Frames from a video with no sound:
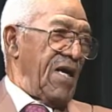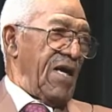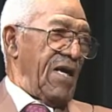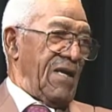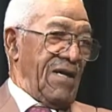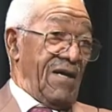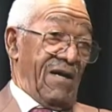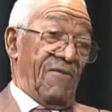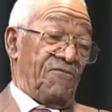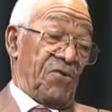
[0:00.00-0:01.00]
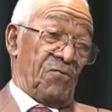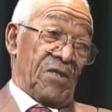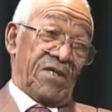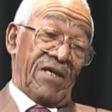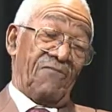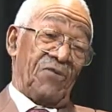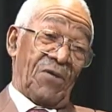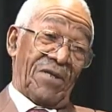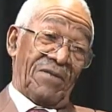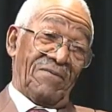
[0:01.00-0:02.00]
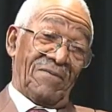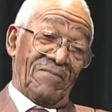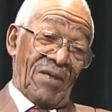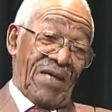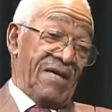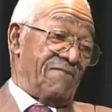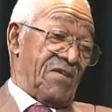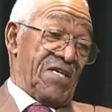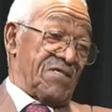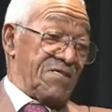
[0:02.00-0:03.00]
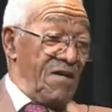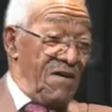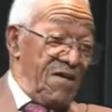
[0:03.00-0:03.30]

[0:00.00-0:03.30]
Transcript: And if you could believe this,